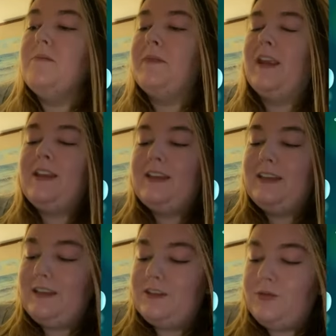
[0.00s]
And this
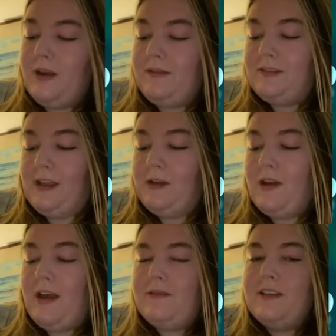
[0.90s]
is a 12
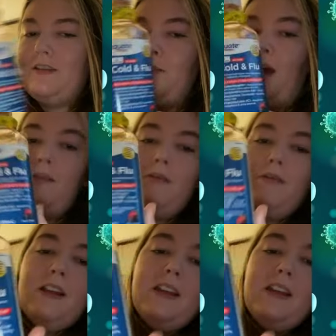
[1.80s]
ounce bottle,